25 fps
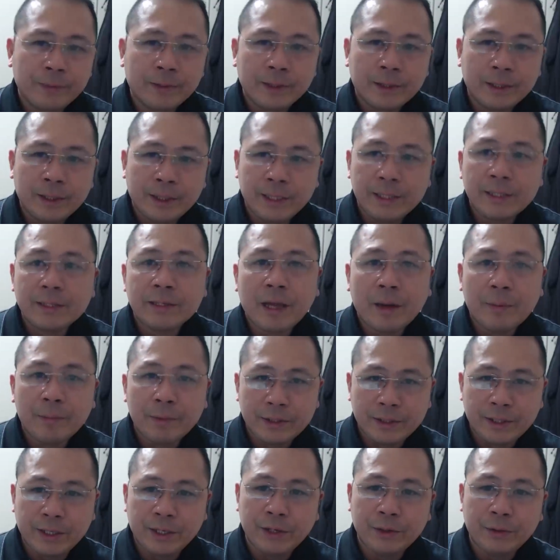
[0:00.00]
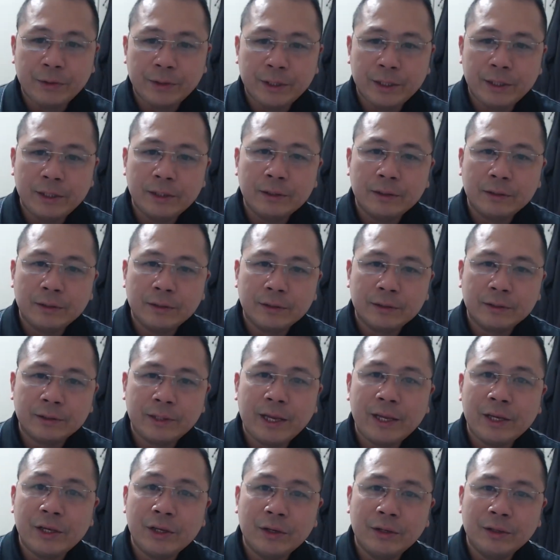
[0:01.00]
in cybersecurity.
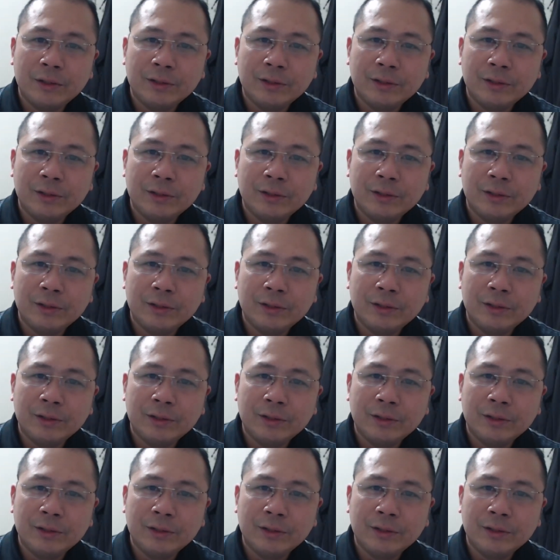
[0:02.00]
Thank you.